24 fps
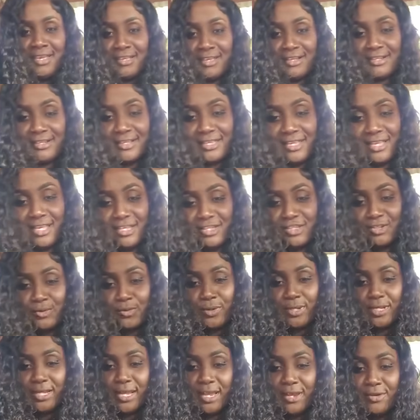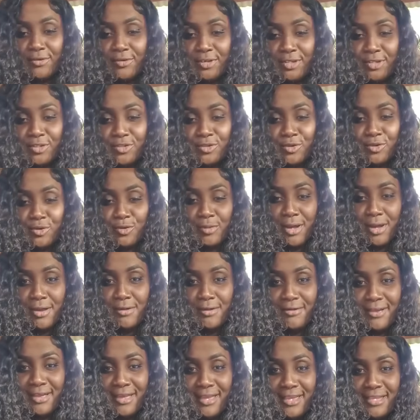I'll catch you when I reach home,
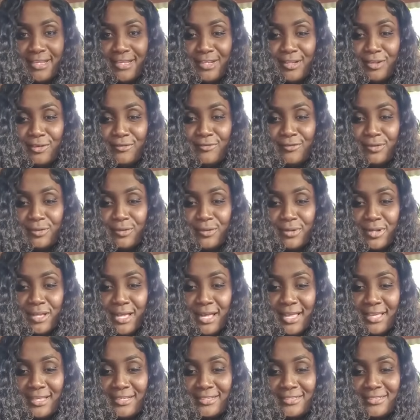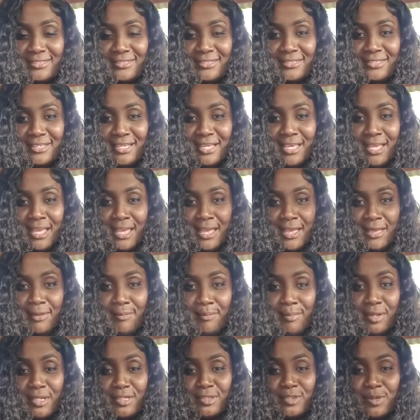alright? Love you guys.
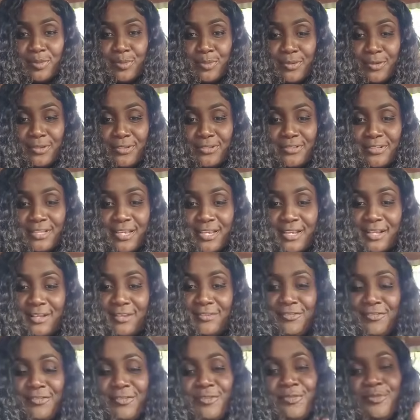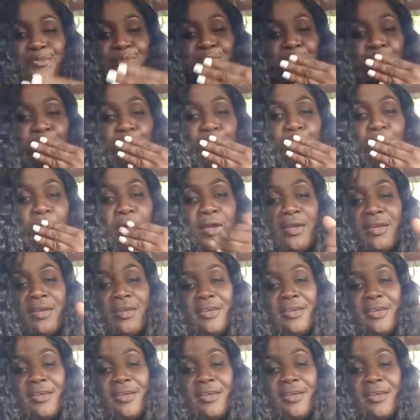Bless up on yourself.